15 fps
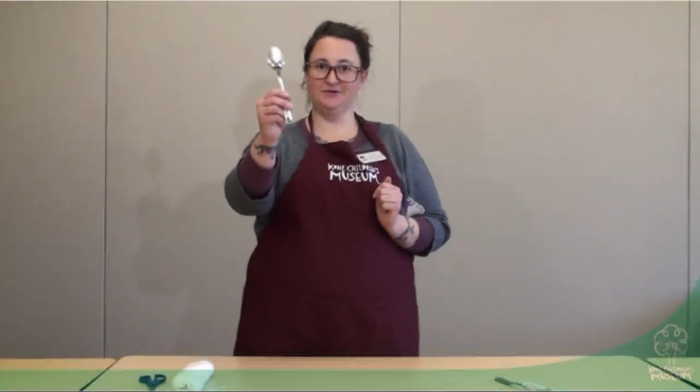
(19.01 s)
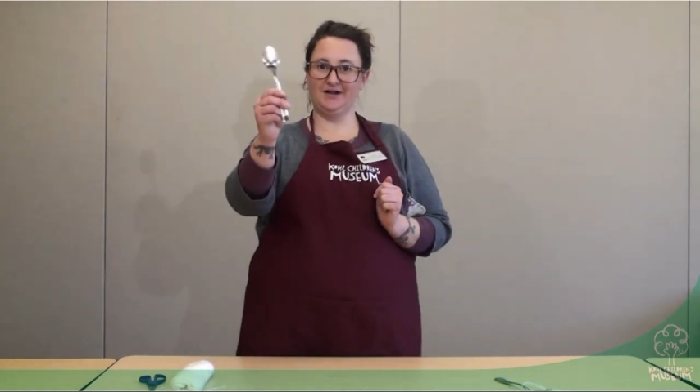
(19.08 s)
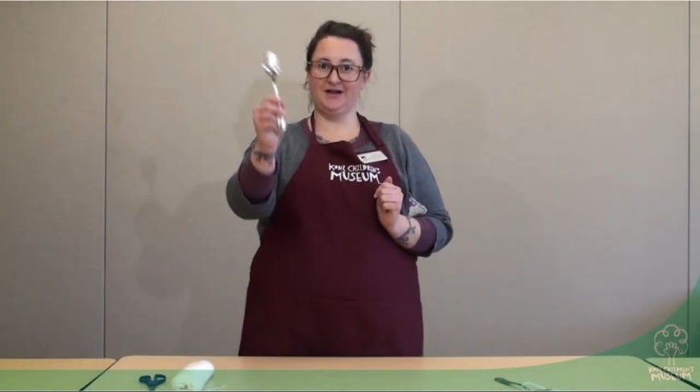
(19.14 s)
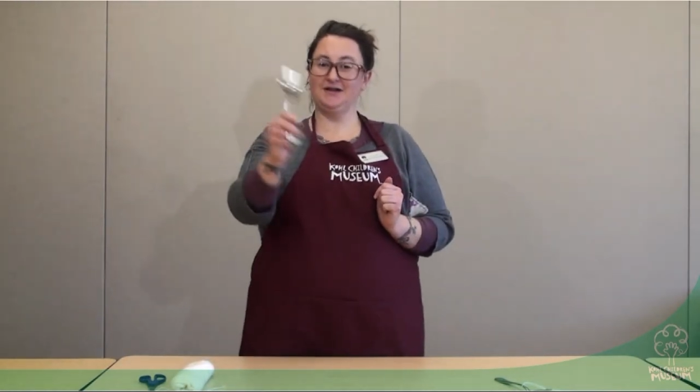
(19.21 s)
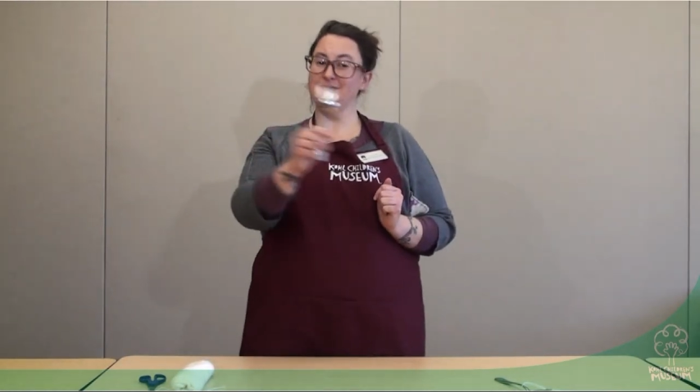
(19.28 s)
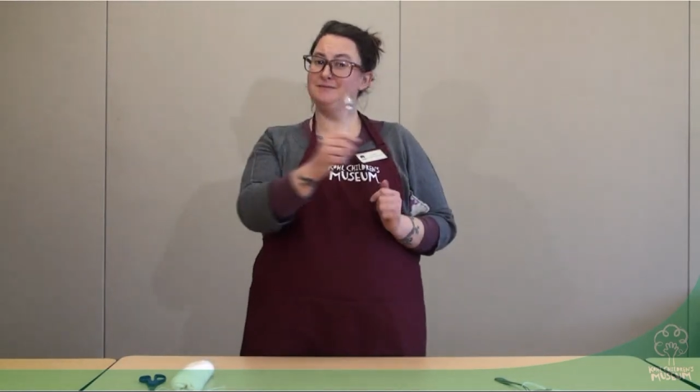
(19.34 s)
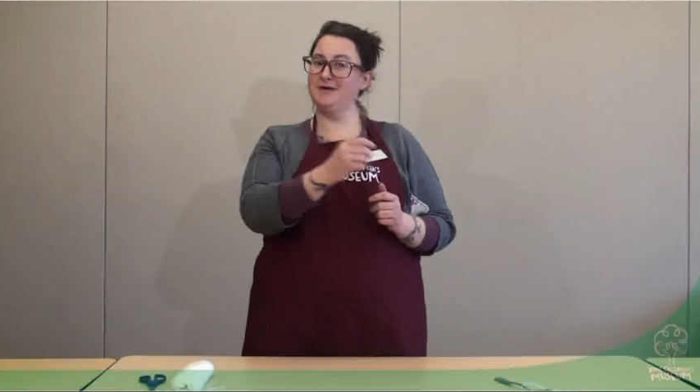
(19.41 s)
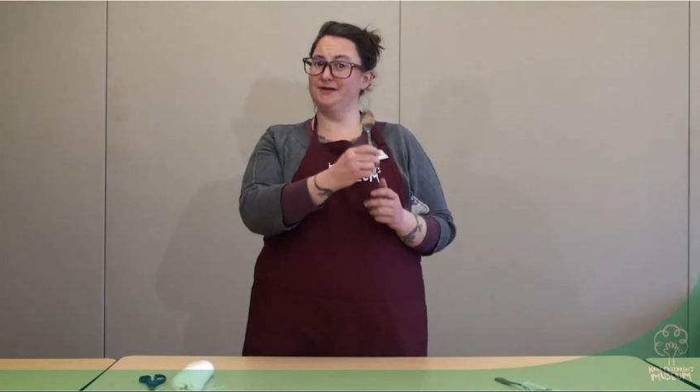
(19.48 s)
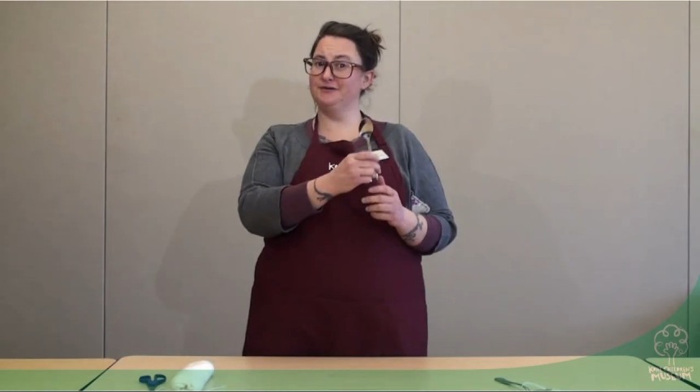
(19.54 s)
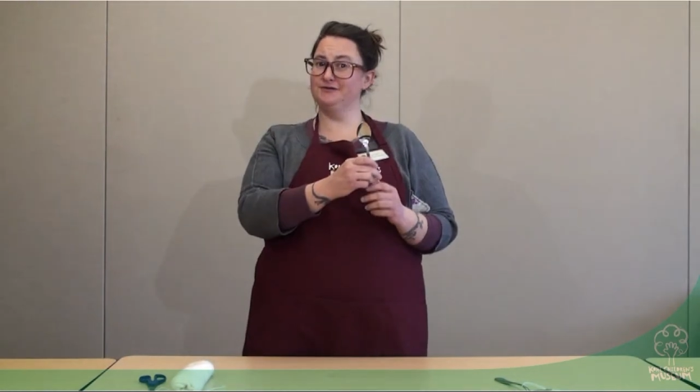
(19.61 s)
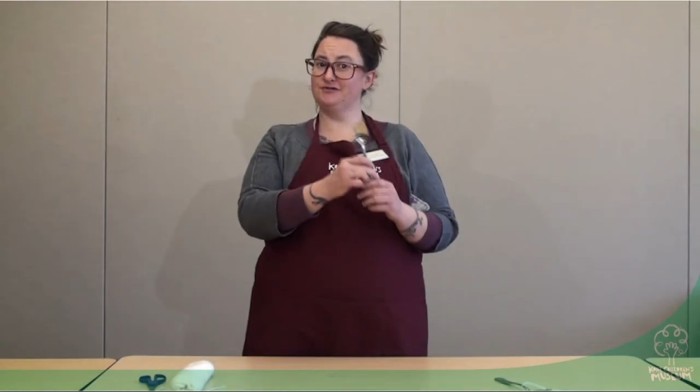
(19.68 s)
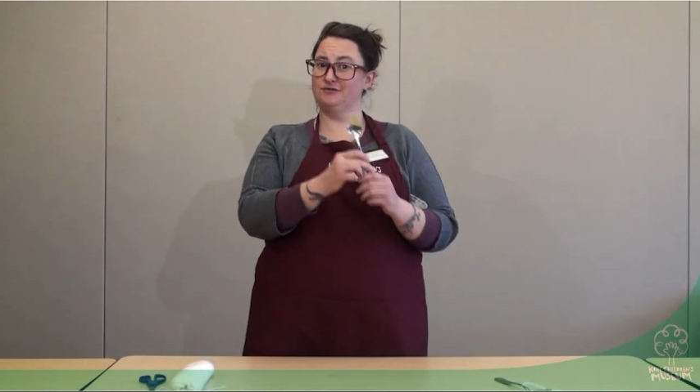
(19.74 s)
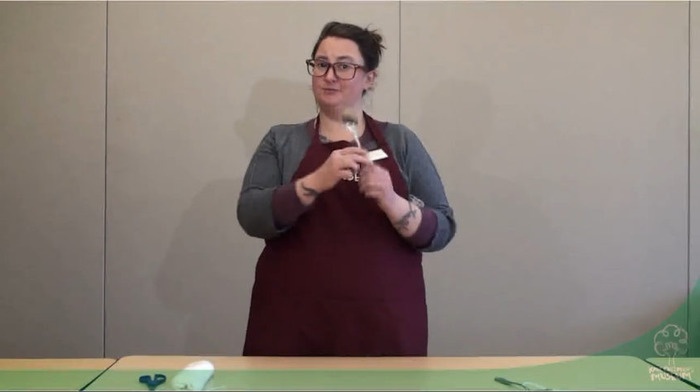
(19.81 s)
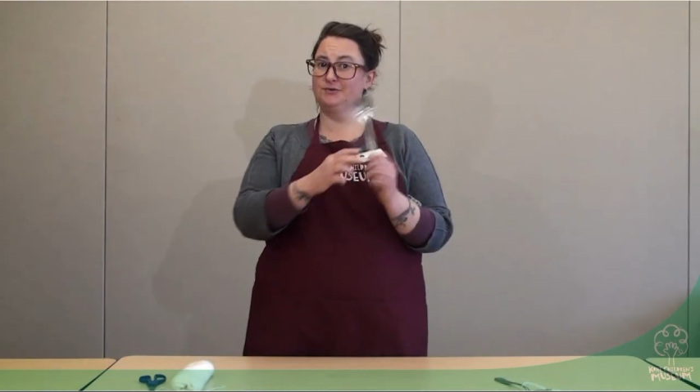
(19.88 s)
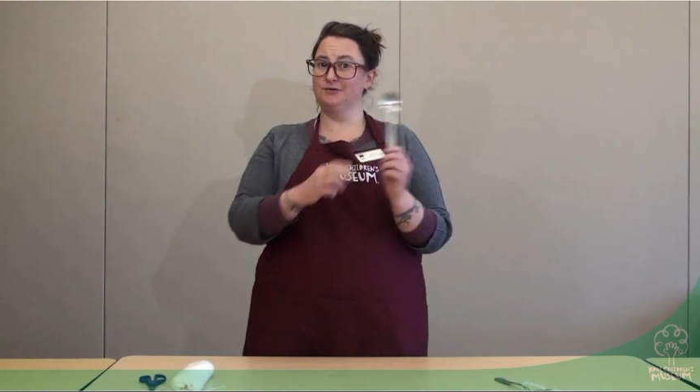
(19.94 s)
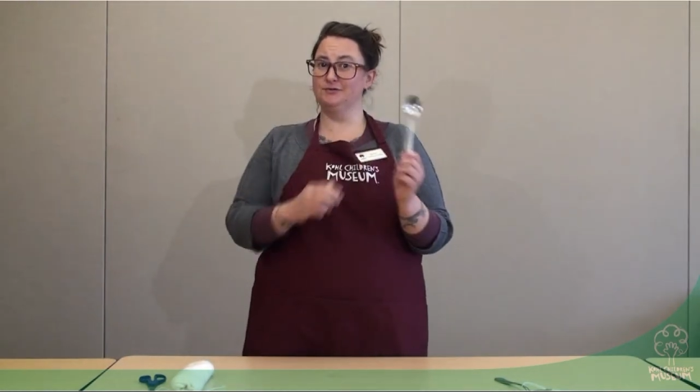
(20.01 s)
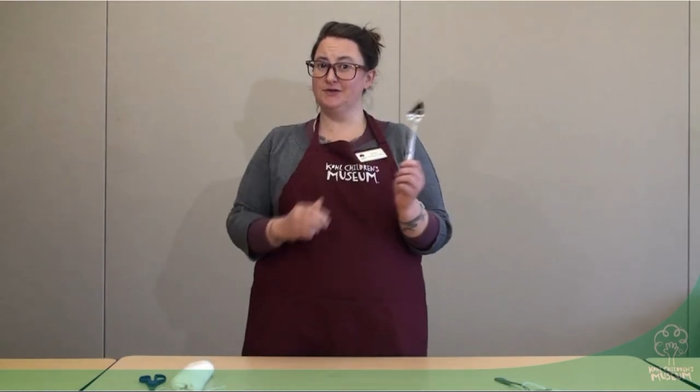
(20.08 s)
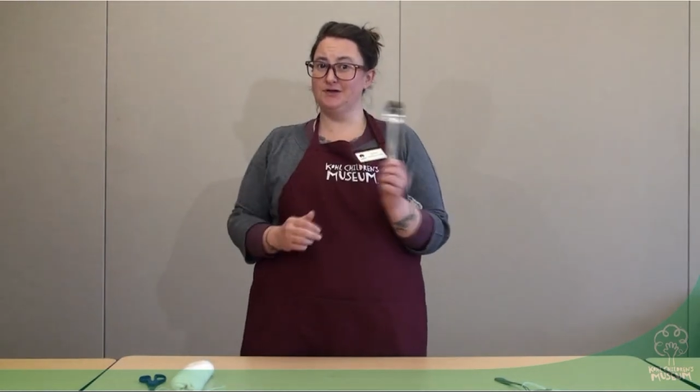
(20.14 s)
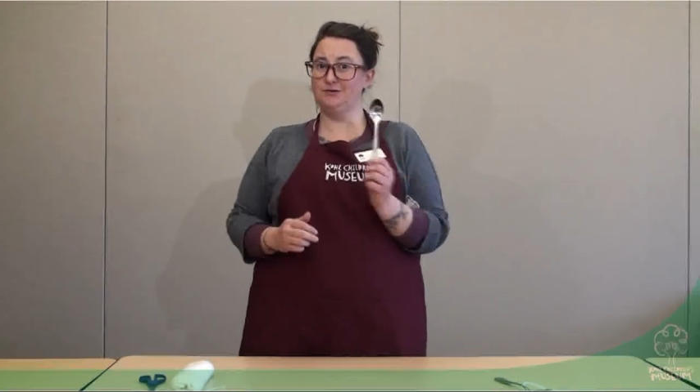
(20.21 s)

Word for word: Any metal spoon that